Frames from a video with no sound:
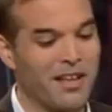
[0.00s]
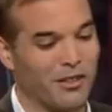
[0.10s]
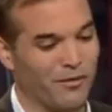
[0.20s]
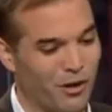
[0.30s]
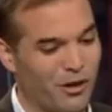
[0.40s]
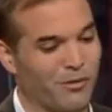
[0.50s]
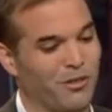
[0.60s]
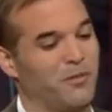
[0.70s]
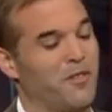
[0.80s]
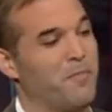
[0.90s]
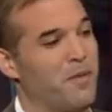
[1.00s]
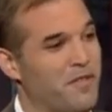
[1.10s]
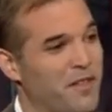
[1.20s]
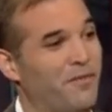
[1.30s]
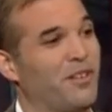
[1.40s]
The Volcker Rule was
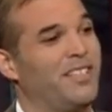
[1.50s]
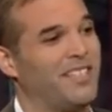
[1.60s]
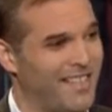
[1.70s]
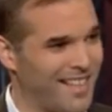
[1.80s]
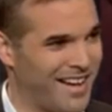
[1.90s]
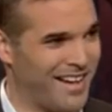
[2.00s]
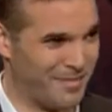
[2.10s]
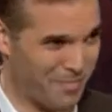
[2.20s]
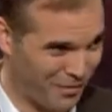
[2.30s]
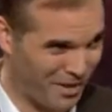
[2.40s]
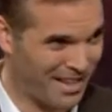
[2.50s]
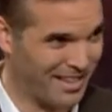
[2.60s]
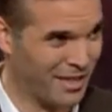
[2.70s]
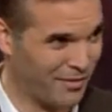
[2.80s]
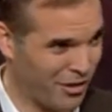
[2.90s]
specifically designed to prevent
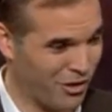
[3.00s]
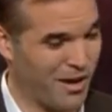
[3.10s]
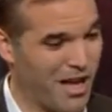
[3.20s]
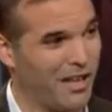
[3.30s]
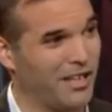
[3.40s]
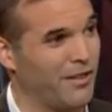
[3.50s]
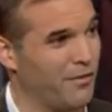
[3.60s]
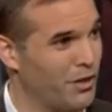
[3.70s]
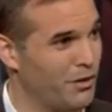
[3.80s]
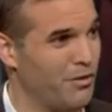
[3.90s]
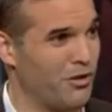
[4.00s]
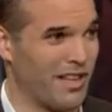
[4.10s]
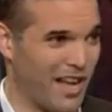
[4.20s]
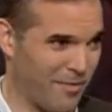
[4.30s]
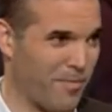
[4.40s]
the eventuality of huge
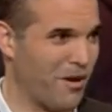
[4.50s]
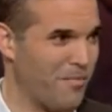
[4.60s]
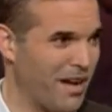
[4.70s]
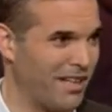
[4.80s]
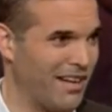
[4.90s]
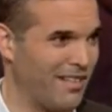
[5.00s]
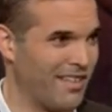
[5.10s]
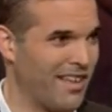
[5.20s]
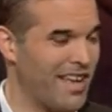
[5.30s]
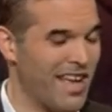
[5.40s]
taxpayer bailouts.